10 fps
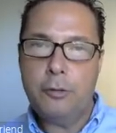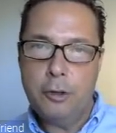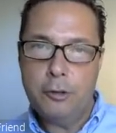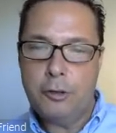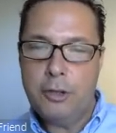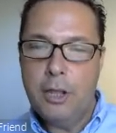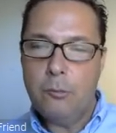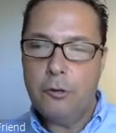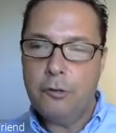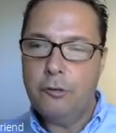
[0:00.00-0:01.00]
30,
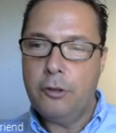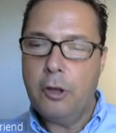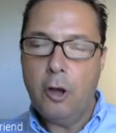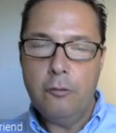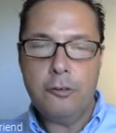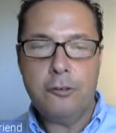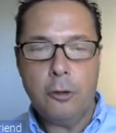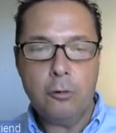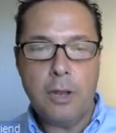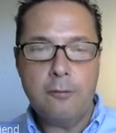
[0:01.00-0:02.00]
which is the
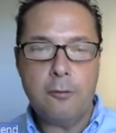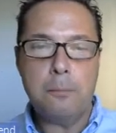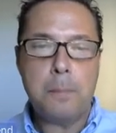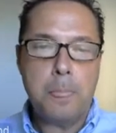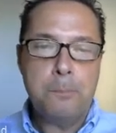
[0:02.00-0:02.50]
oversold level.